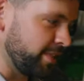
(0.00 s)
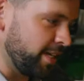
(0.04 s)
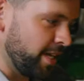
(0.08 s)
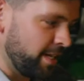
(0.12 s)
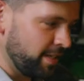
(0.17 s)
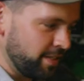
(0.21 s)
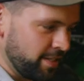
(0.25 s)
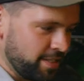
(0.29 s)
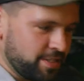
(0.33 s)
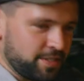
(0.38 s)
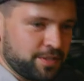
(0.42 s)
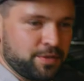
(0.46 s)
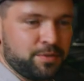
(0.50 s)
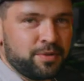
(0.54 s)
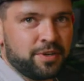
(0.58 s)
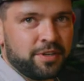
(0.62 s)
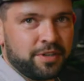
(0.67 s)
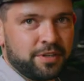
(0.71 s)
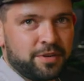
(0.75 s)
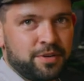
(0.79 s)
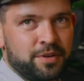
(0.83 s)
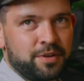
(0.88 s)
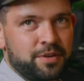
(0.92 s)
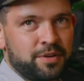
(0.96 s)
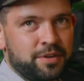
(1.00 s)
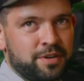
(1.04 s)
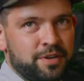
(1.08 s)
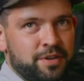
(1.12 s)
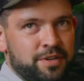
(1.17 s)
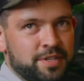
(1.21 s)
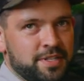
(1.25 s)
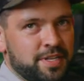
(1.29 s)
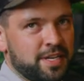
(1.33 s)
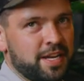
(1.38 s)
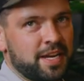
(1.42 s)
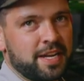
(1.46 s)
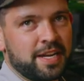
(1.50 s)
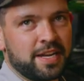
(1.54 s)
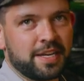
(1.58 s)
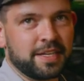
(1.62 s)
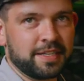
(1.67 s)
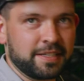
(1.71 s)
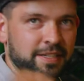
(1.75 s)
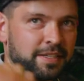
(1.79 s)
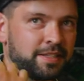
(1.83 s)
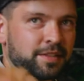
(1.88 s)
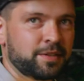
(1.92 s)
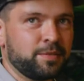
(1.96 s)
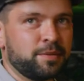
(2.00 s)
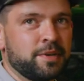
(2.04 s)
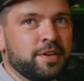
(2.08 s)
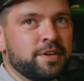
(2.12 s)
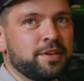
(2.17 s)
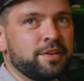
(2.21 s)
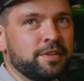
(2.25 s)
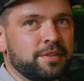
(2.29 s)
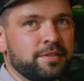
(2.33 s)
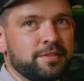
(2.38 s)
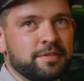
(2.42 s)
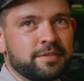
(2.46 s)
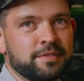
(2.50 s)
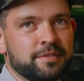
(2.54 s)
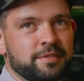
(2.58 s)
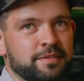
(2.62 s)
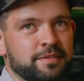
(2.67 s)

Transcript: got a list of work orders, and I hit the road.